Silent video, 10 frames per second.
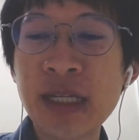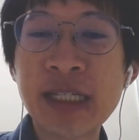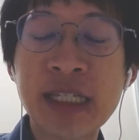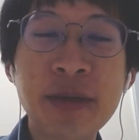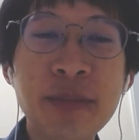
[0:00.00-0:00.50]

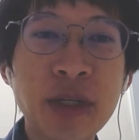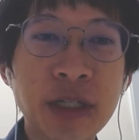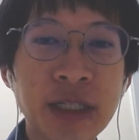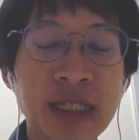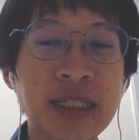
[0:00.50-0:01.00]

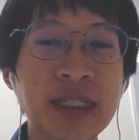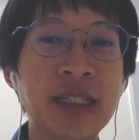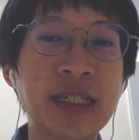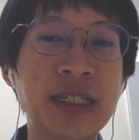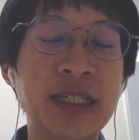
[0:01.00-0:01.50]
similar does
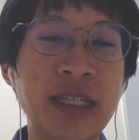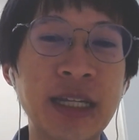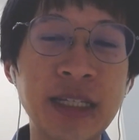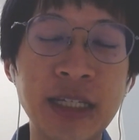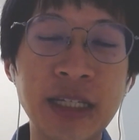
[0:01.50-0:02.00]
this
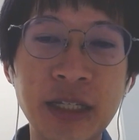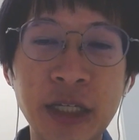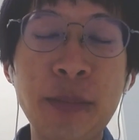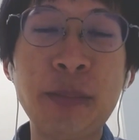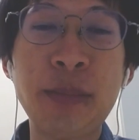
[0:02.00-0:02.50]
study
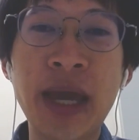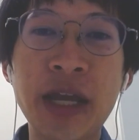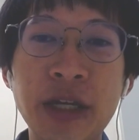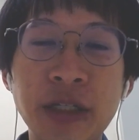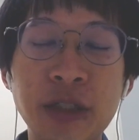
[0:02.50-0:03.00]

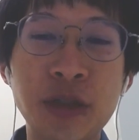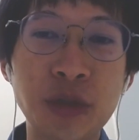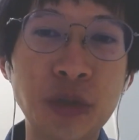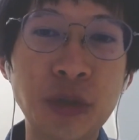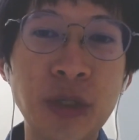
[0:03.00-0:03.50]
compare
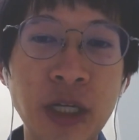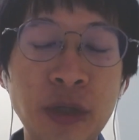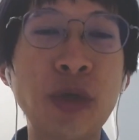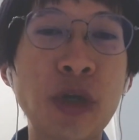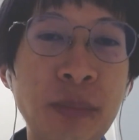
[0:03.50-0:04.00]
to
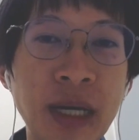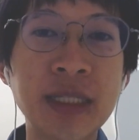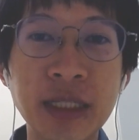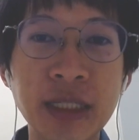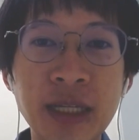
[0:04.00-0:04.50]
a real
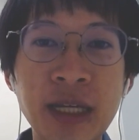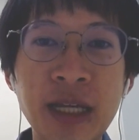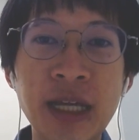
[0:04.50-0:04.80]
button,